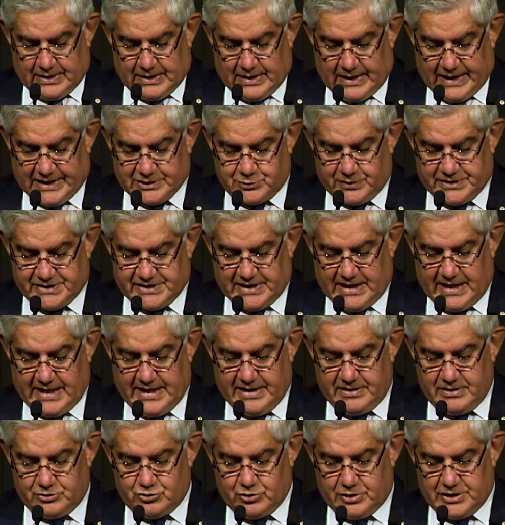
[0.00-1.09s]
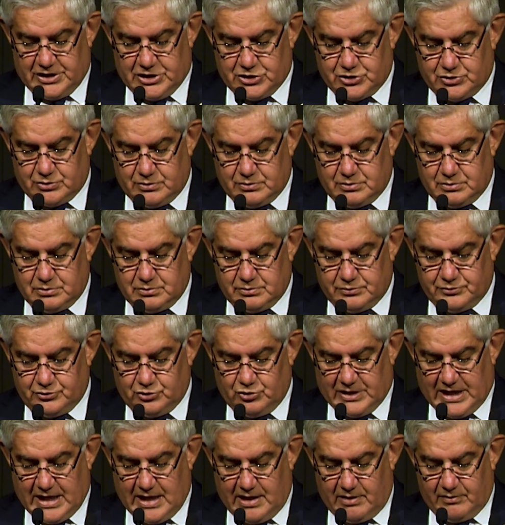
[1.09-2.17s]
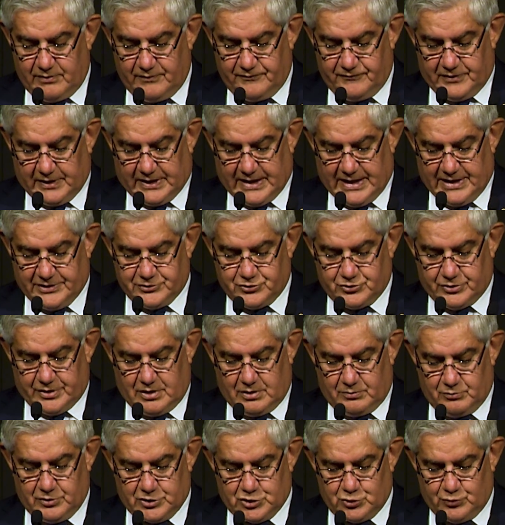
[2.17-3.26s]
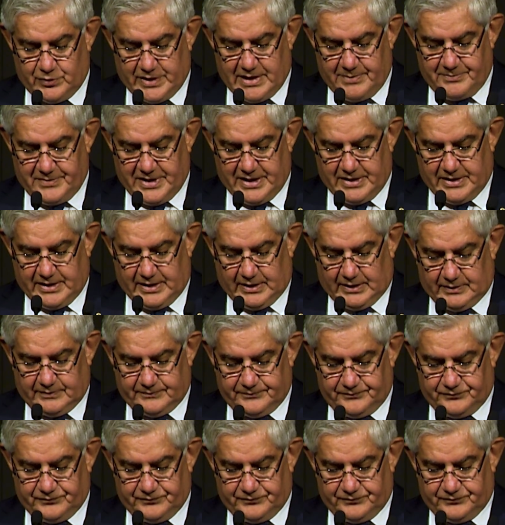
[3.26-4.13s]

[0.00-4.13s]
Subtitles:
As we say in the traditional Nyungar of the country on which we are meeting,